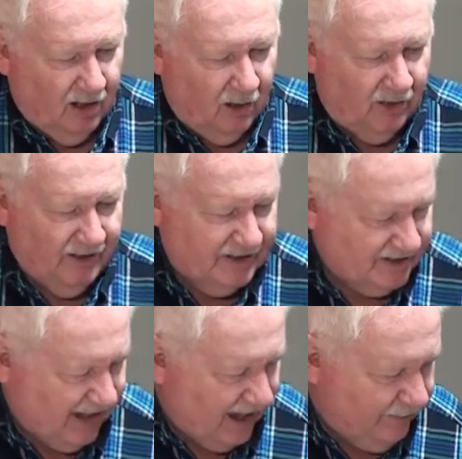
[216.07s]
on
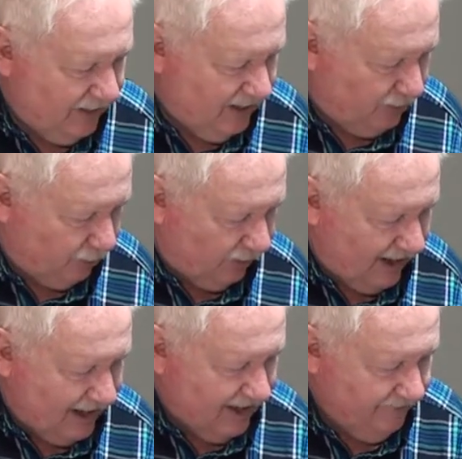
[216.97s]
this
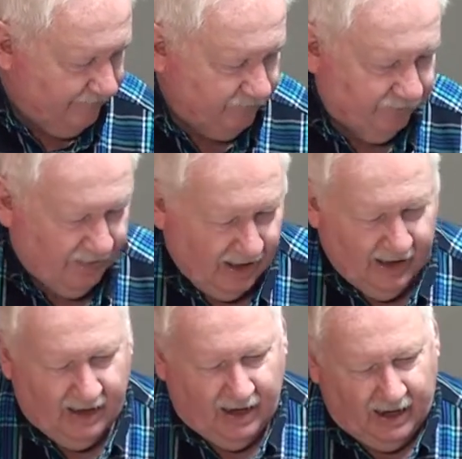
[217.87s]
KP3,
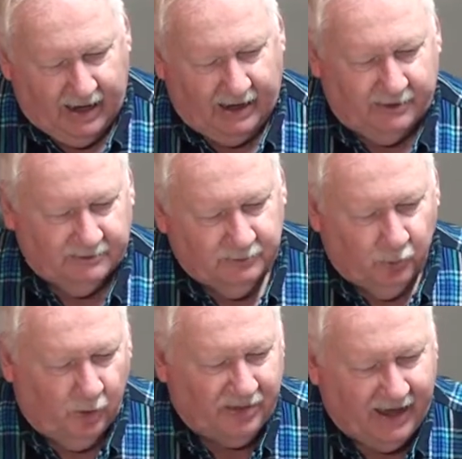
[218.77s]
uh,
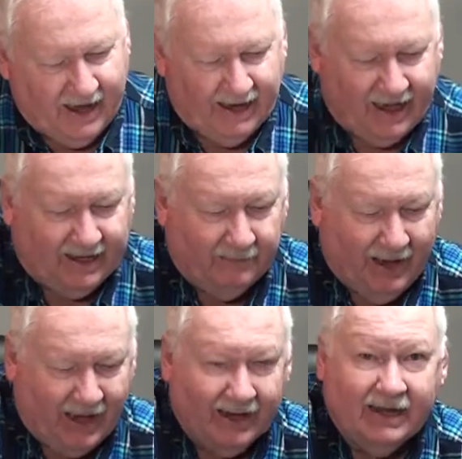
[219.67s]
one thing I like
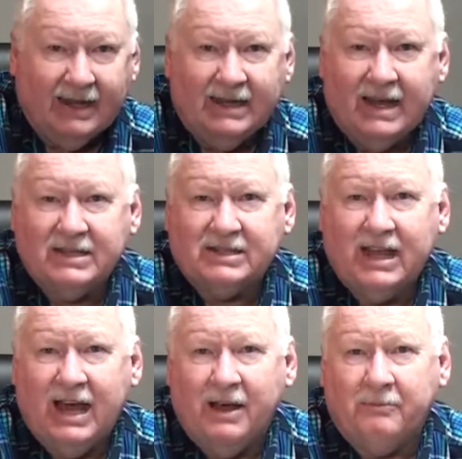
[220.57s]
about it, it does
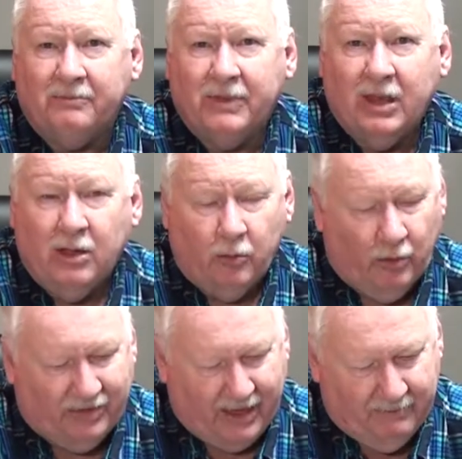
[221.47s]
come
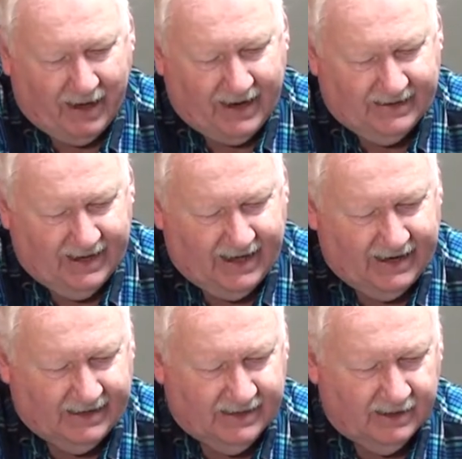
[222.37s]
with a
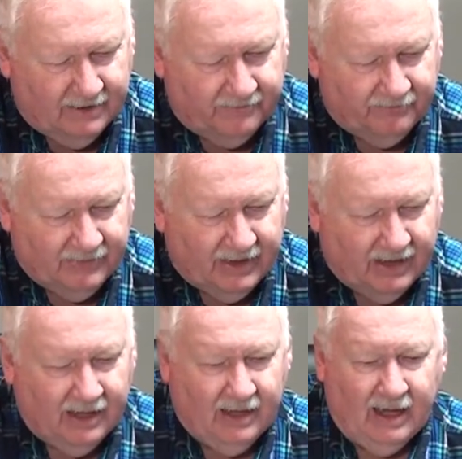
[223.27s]
magnetic
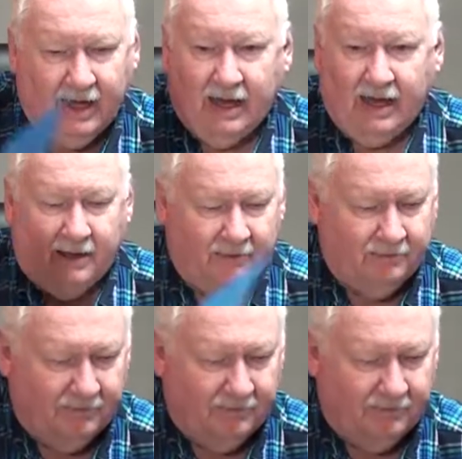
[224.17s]
uh,